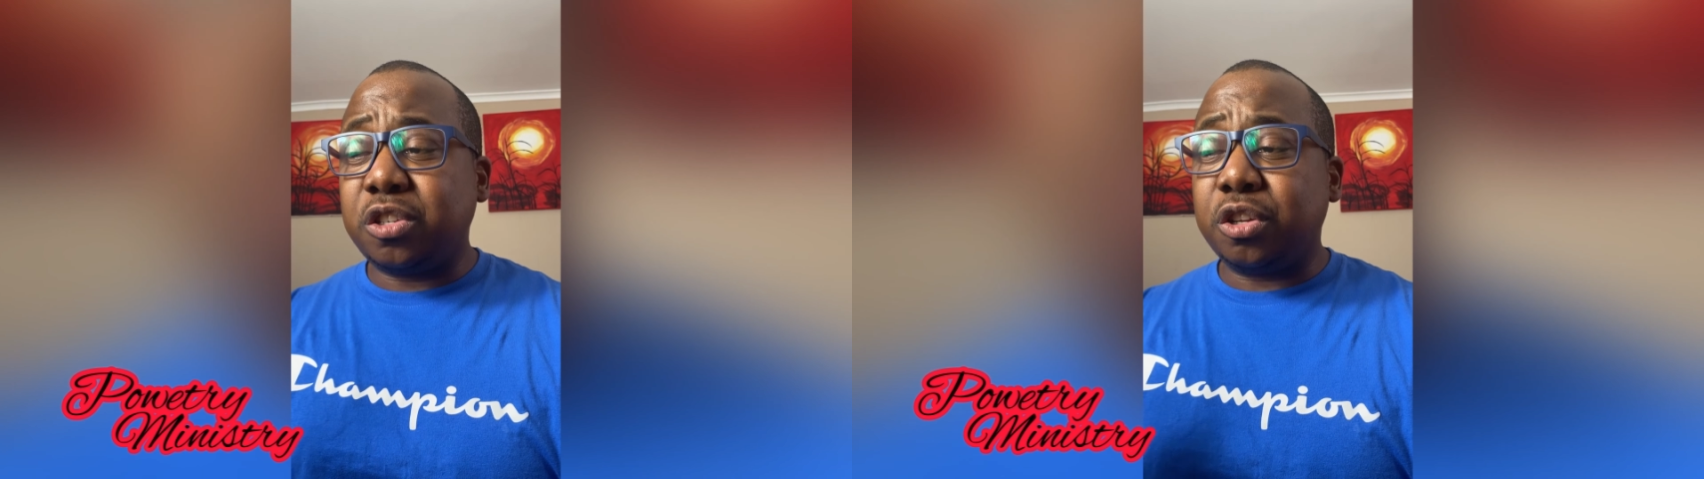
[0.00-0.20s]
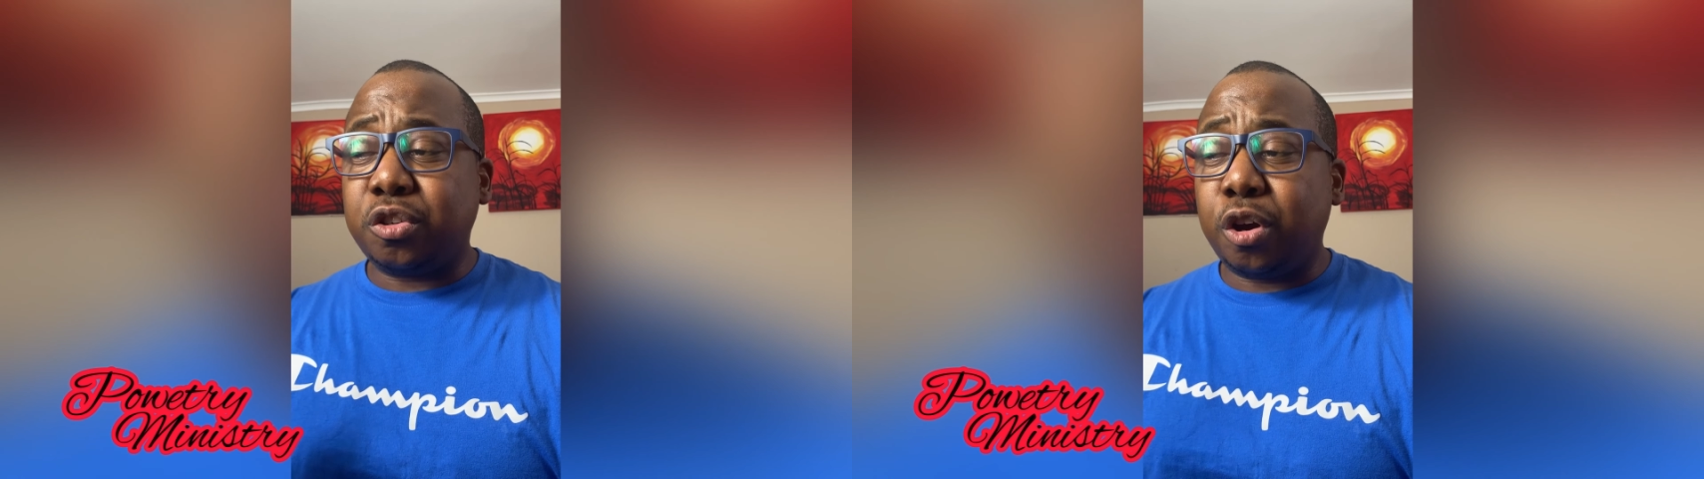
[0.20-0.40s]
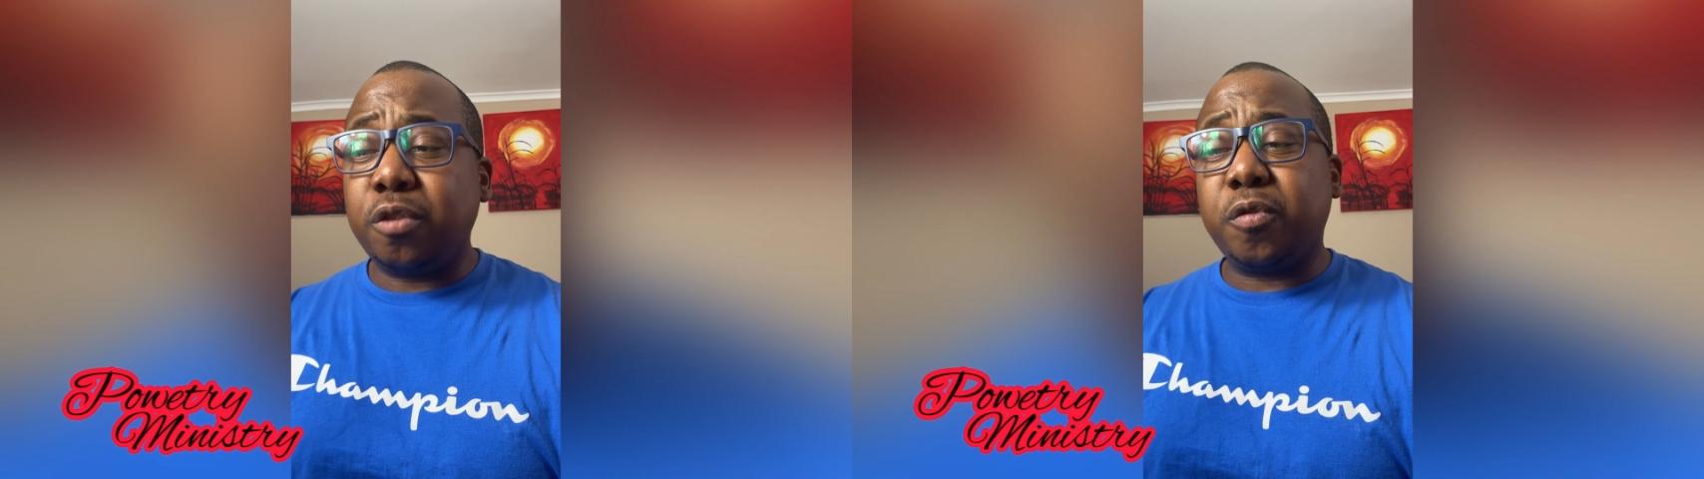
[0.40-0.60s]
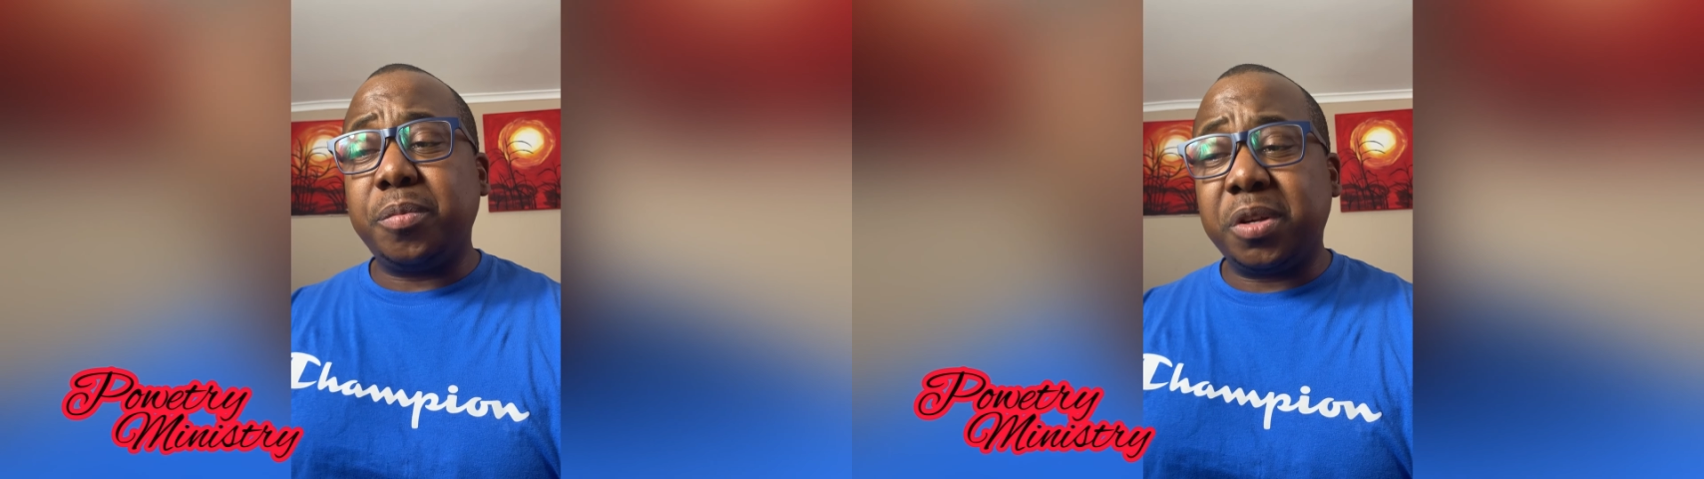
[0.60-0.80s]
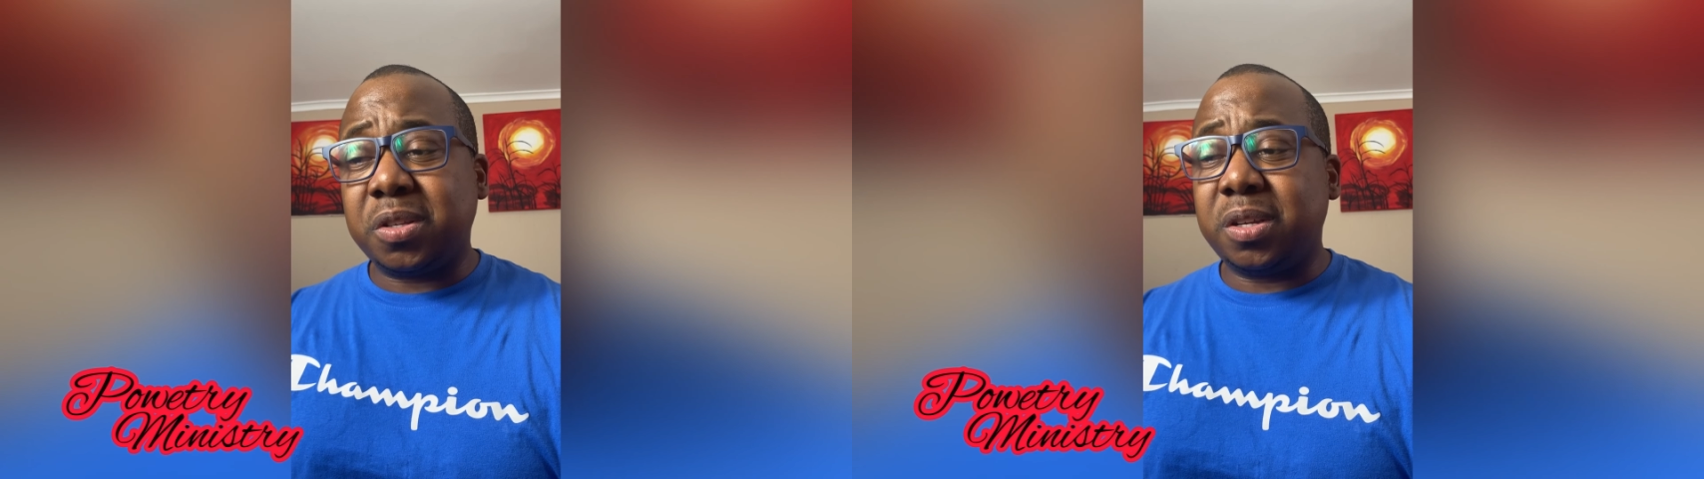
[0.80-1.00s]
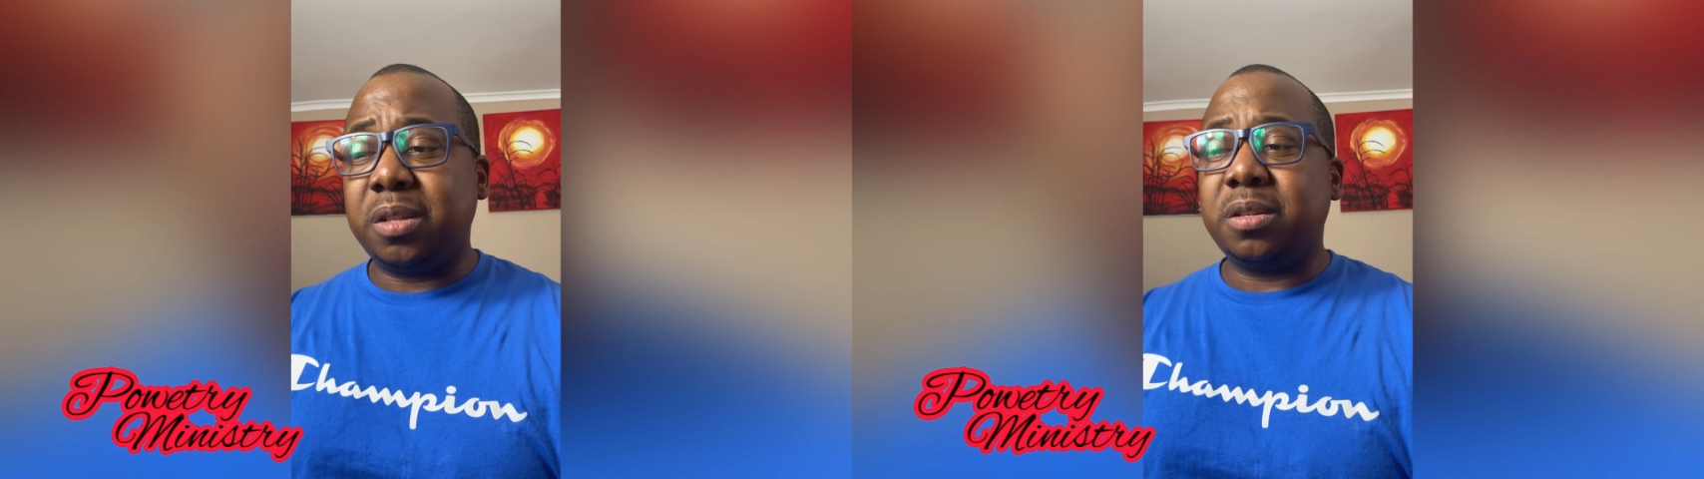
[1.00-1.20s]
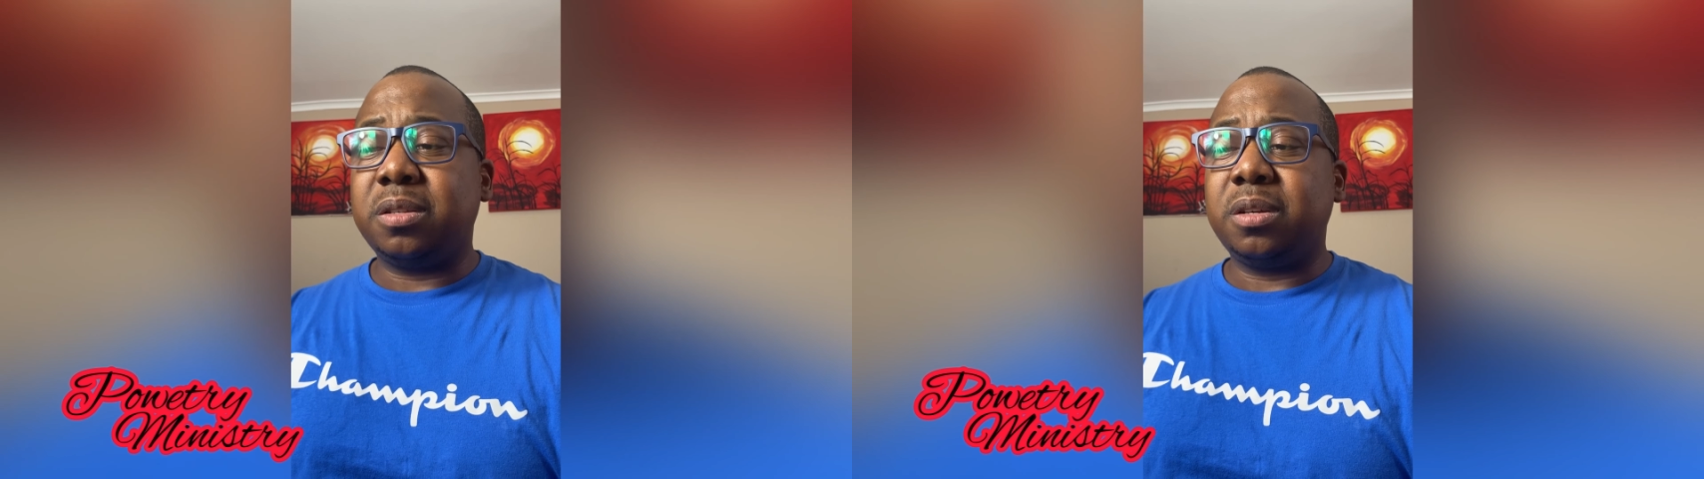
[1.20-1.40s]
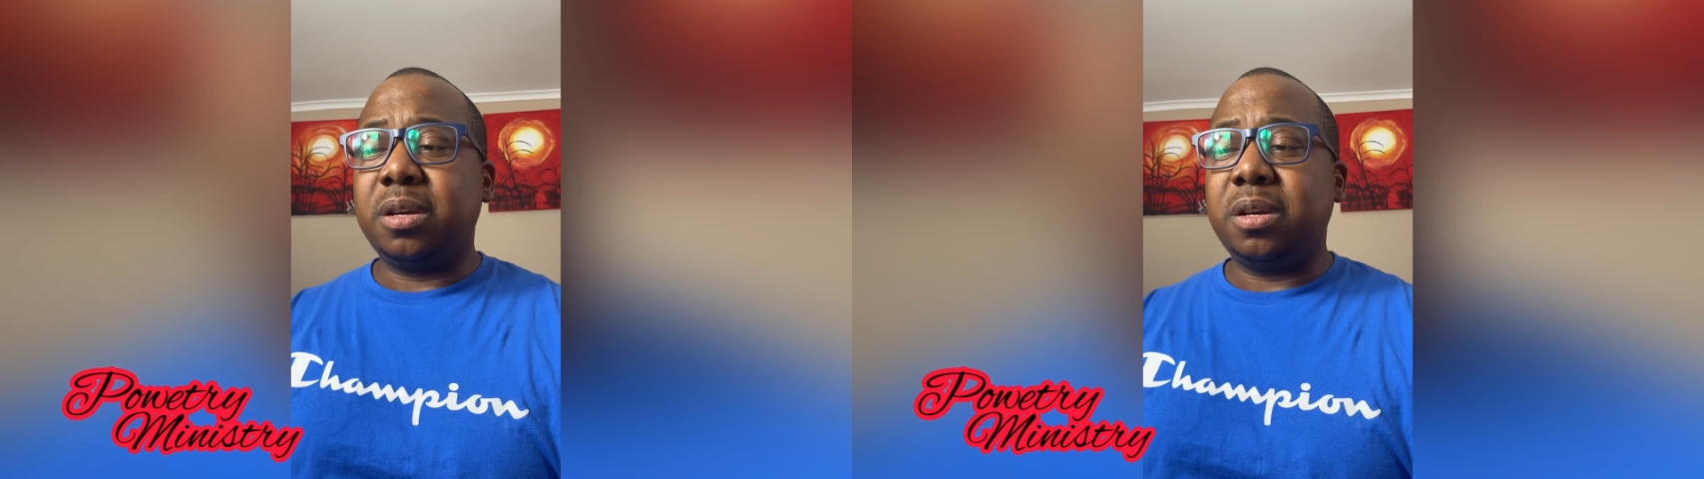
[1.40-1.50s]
to turn from your sins.